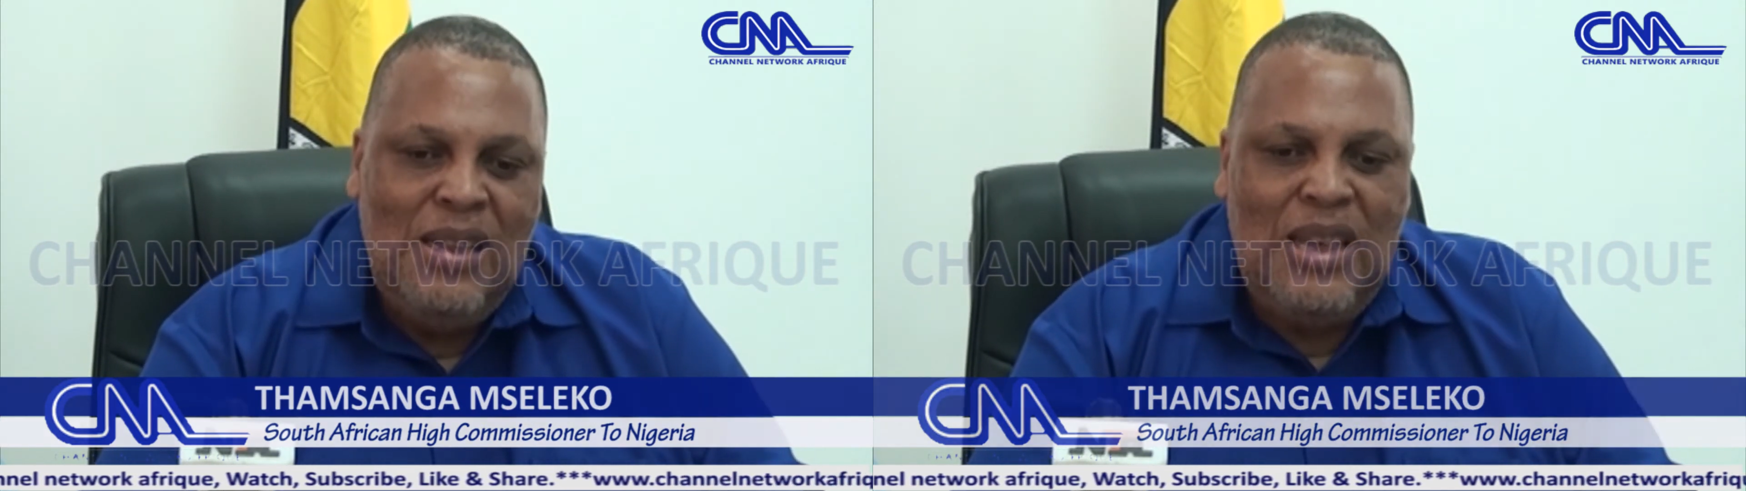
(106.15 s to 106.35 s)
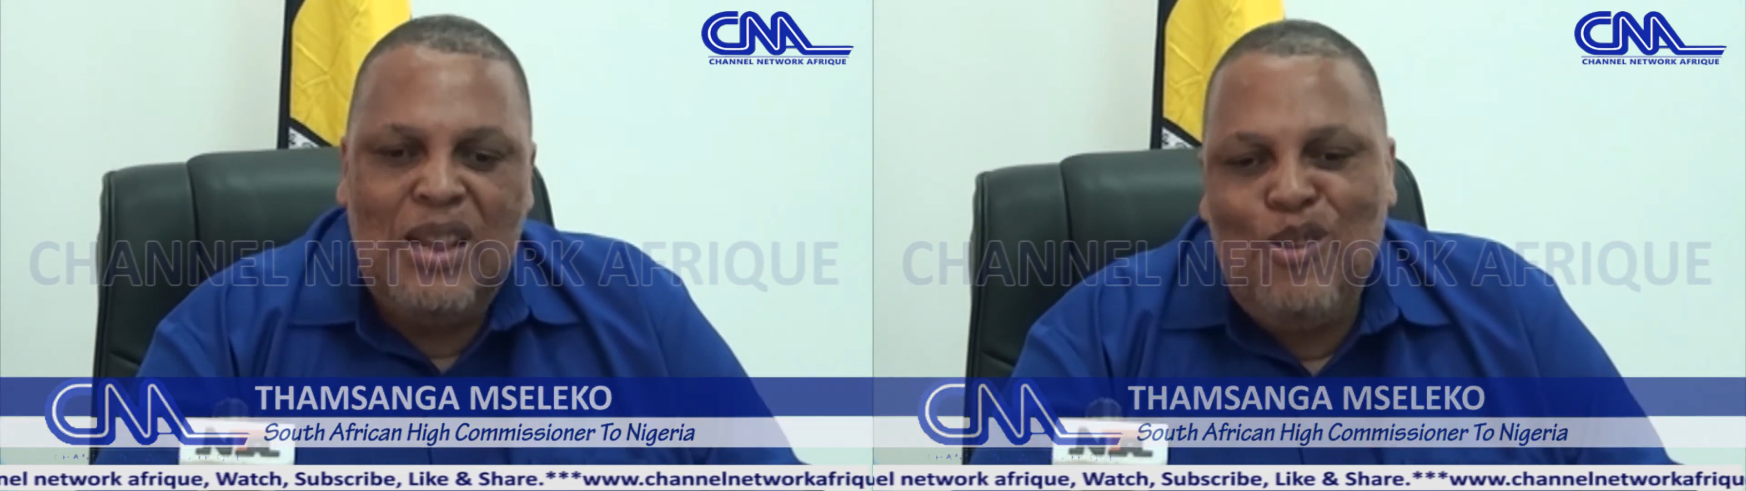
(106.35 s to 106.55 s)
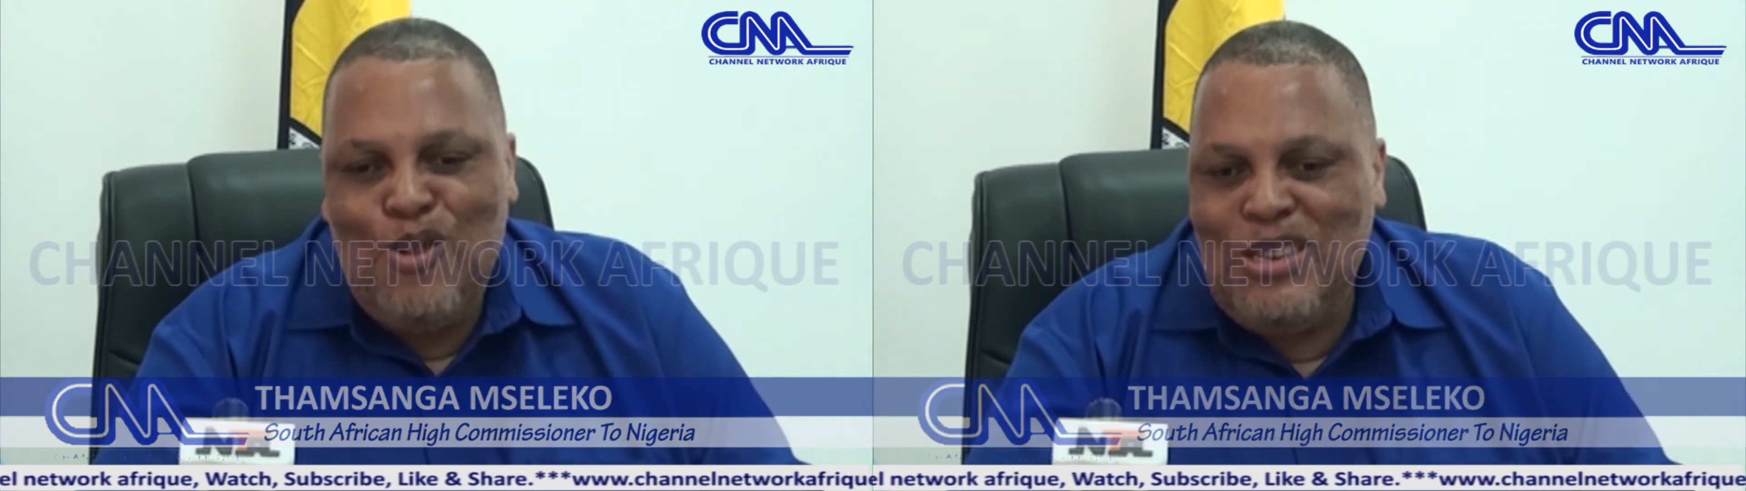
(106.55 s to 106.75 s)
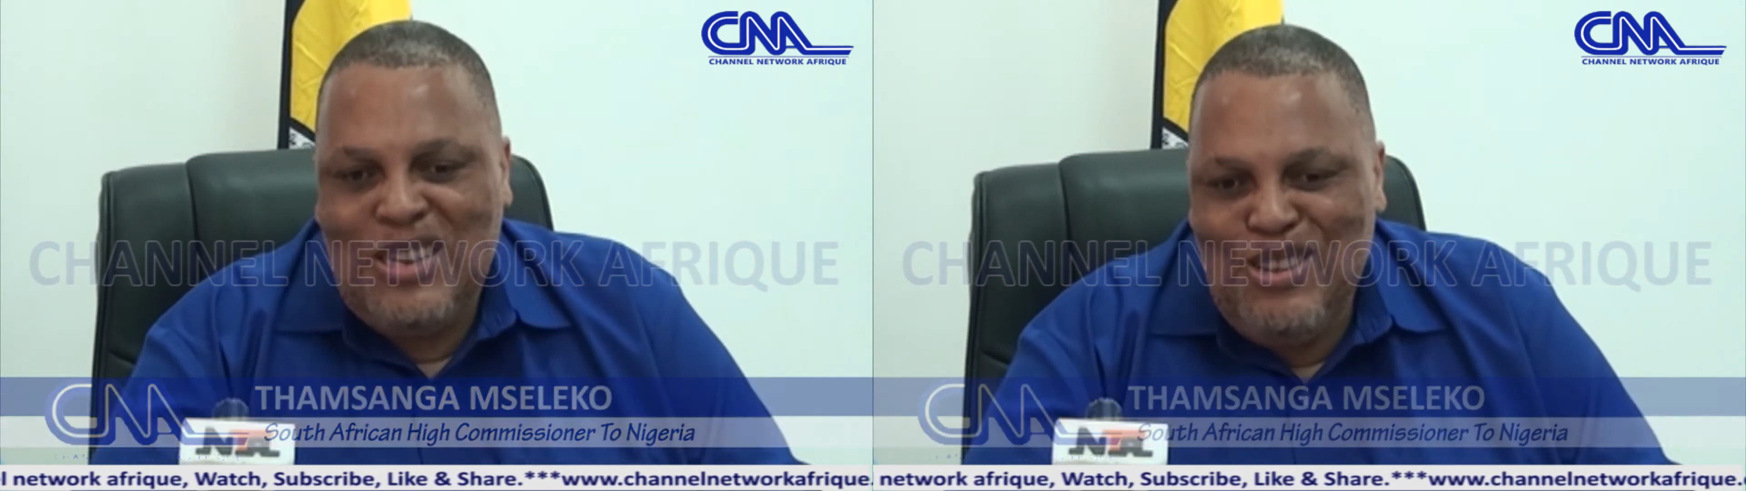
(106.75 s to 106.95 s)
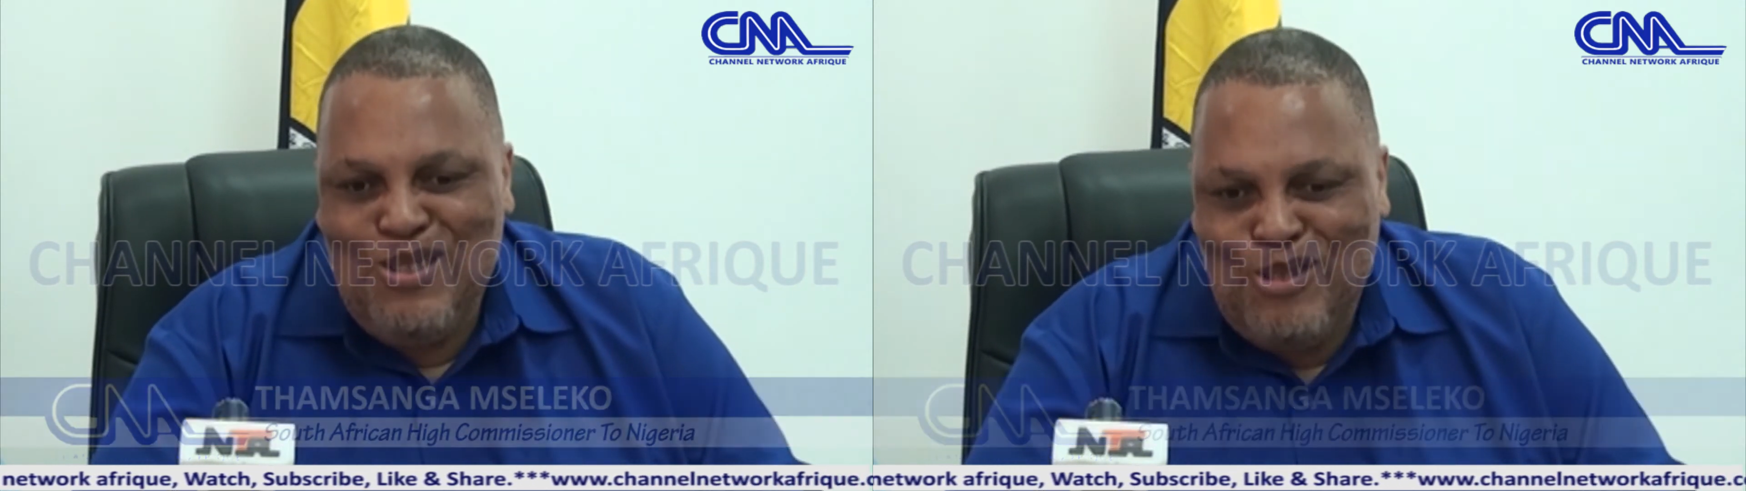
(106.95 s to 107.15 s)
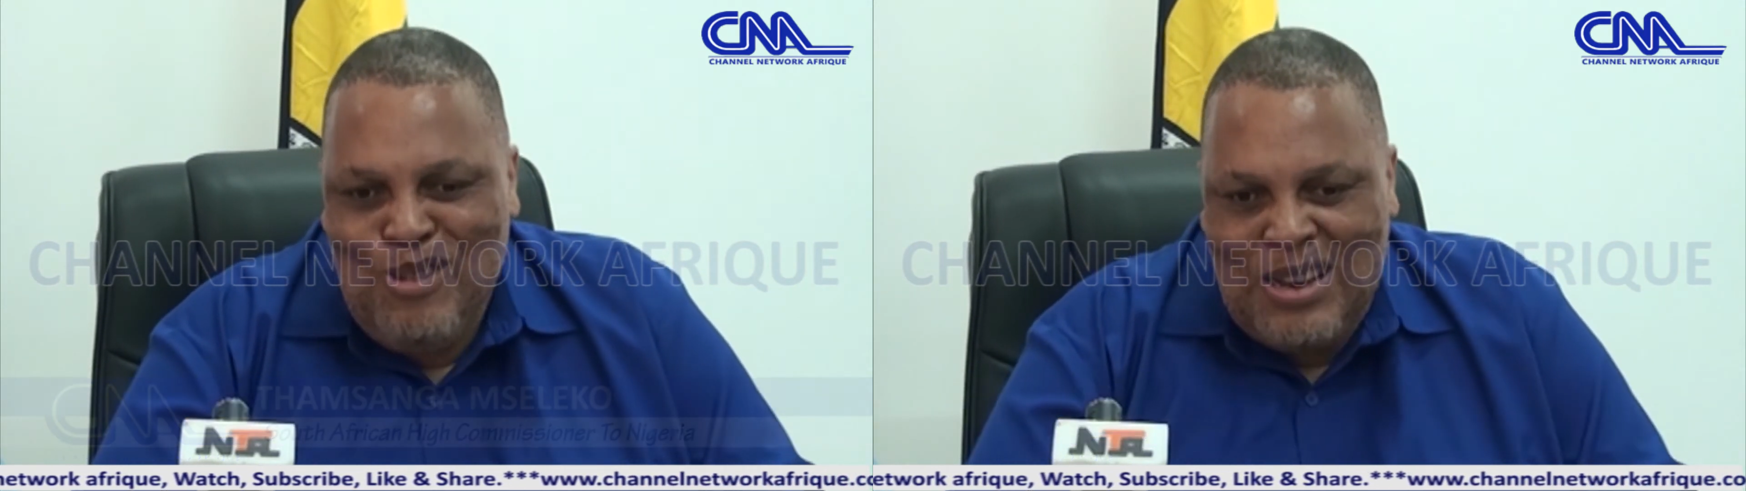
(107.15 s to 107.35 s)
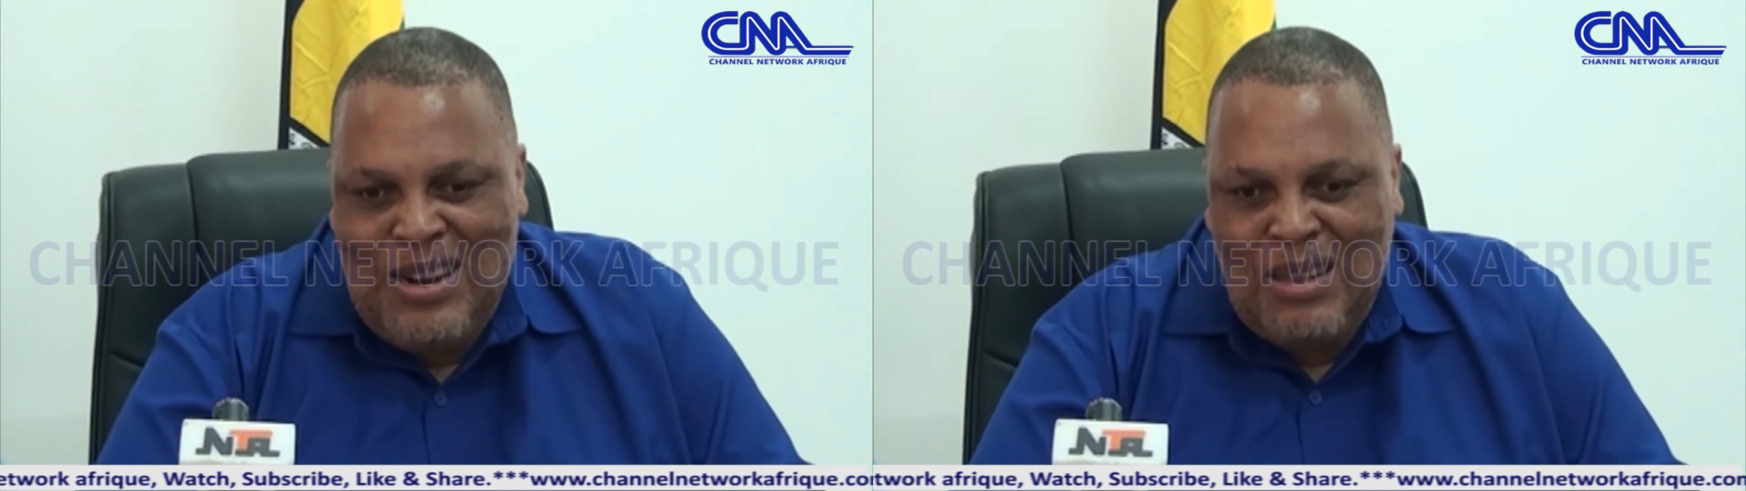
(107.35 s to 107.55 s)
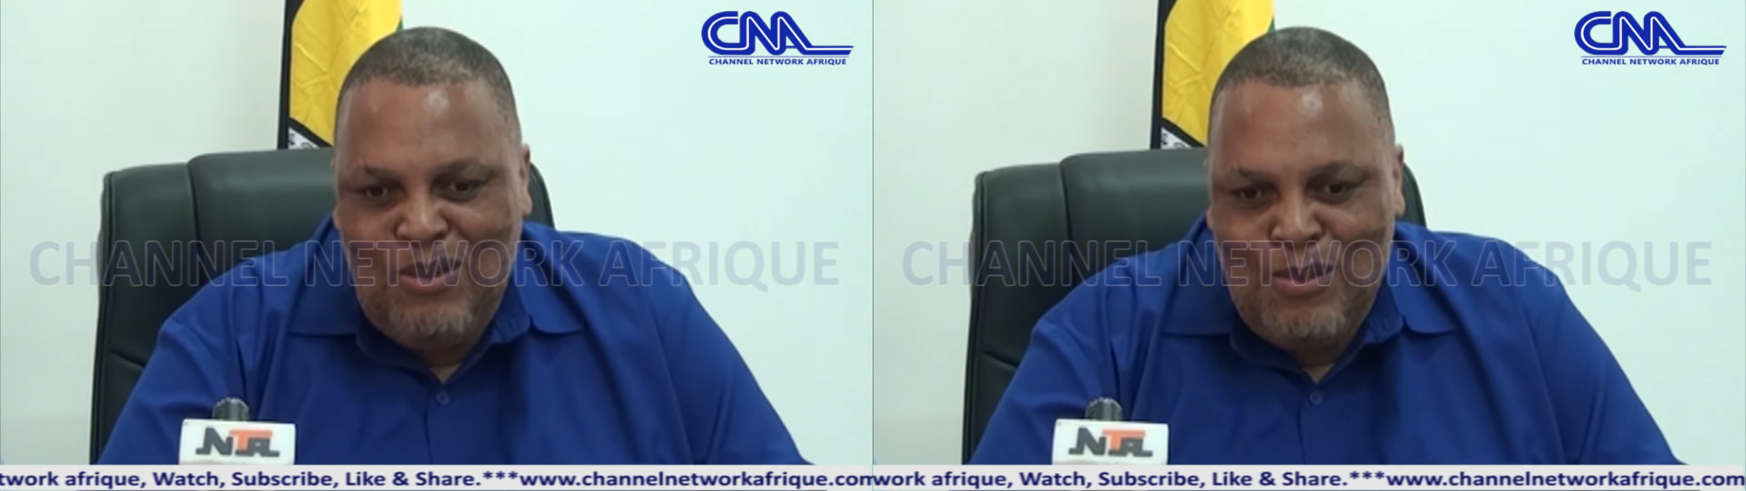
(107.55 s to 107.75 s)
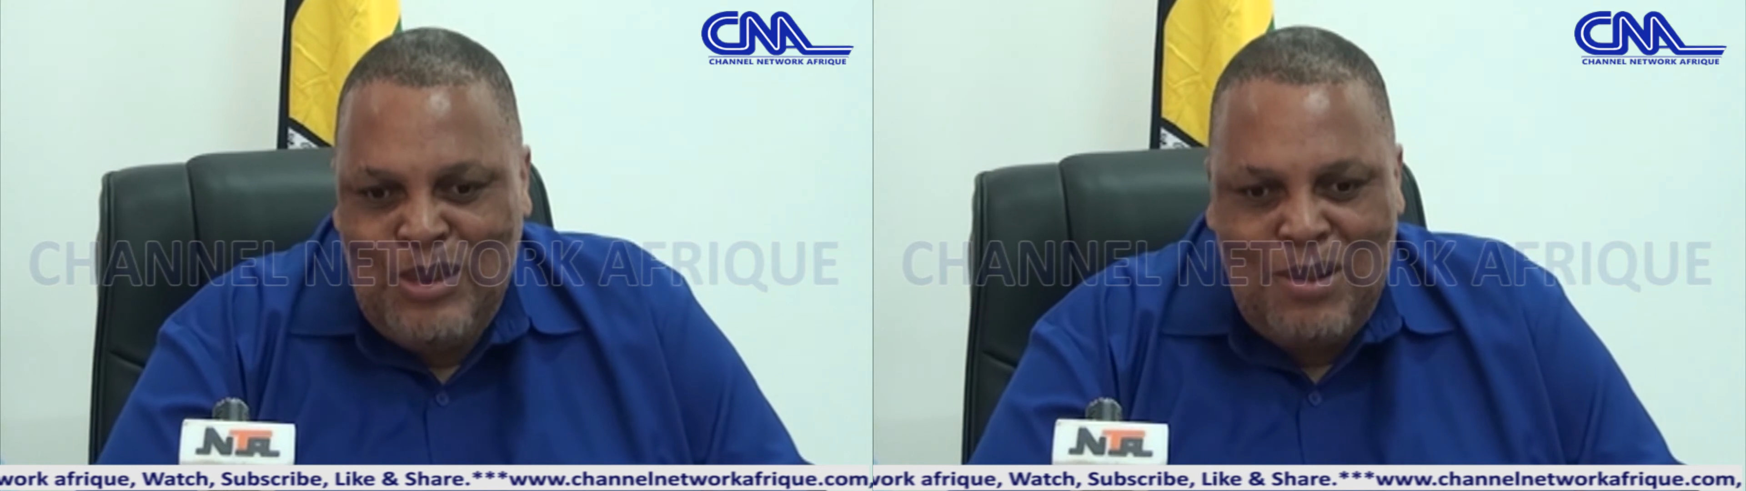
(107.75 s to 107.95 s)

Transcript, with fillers: they'll continue to arise from